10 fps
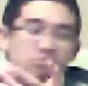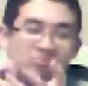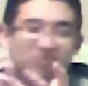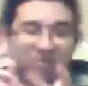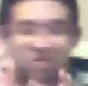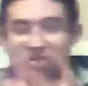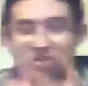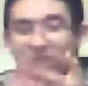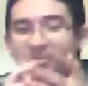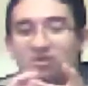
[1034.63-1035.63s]
for
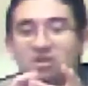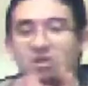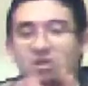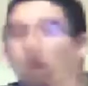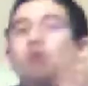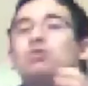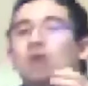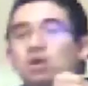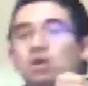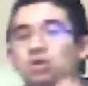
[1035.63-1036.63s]
stupid reason. Oh,
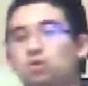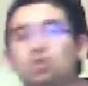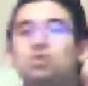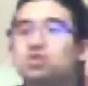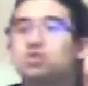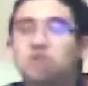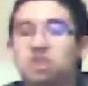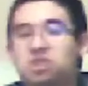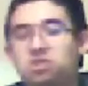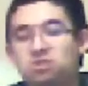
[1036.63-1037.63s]
you used
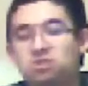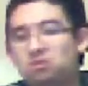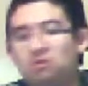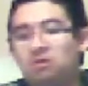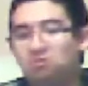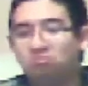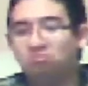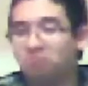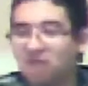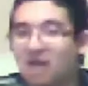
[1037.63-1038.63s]
this
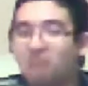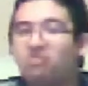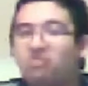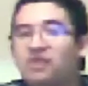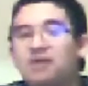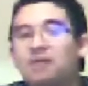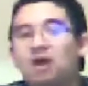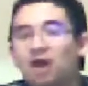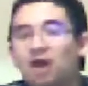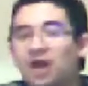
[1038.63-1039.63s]
game theme.
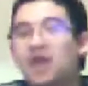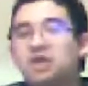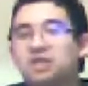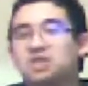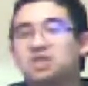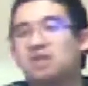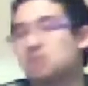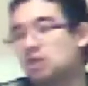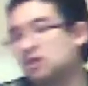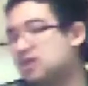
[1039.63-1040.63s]
I hate this game,
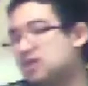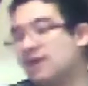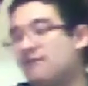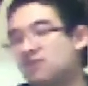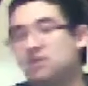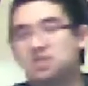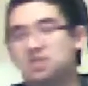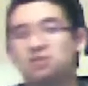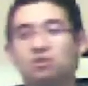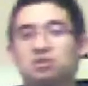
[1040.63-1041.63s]
so I'm gonna downvote
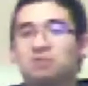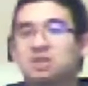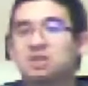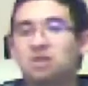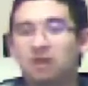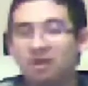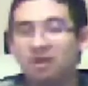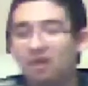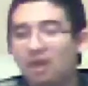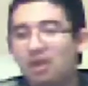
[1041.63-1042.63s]
this automatically.
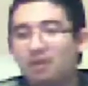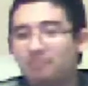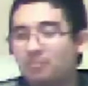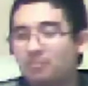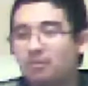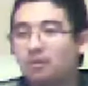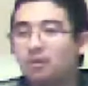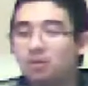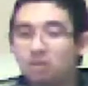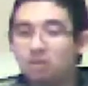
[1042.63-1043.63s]
Yeah,
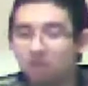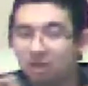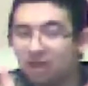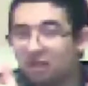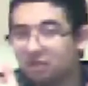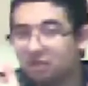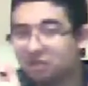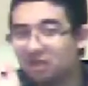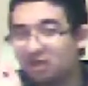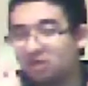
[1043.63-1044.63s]
you're gonna get those
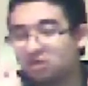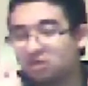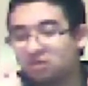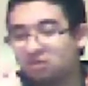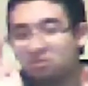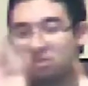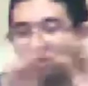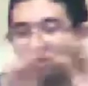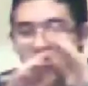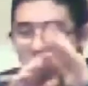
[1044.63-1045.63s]
guys
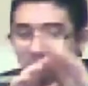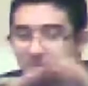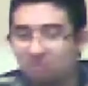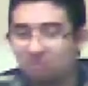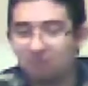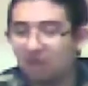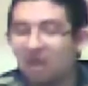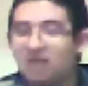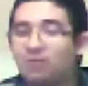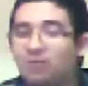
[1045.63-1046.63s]
just
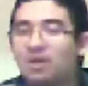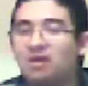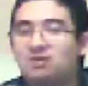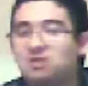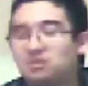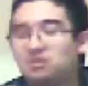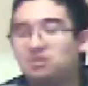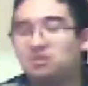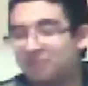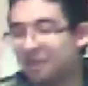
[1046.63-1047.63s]
anyway, just,
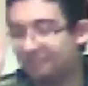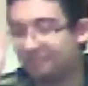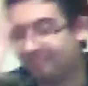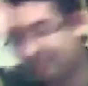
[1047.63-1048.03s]
but